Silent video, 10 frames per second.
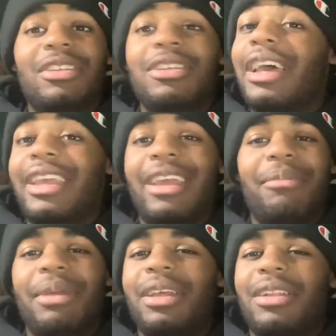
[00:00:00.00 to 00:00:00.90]
I can't
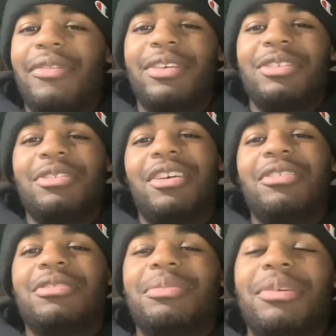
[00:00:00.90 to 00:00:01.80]
pay $1,100
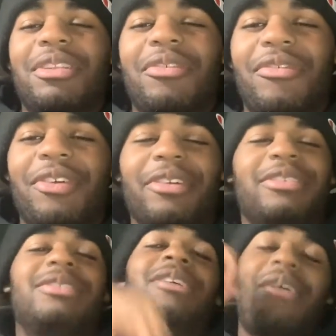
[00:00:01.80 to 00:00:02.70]
a month for
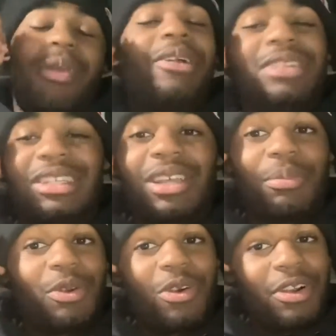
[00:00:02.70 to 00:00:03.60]
that type
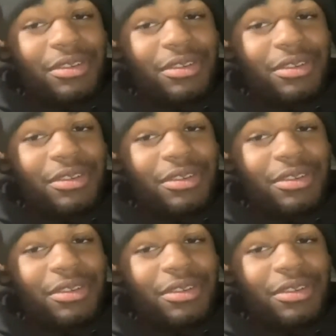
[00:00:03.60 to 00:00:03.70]
of car.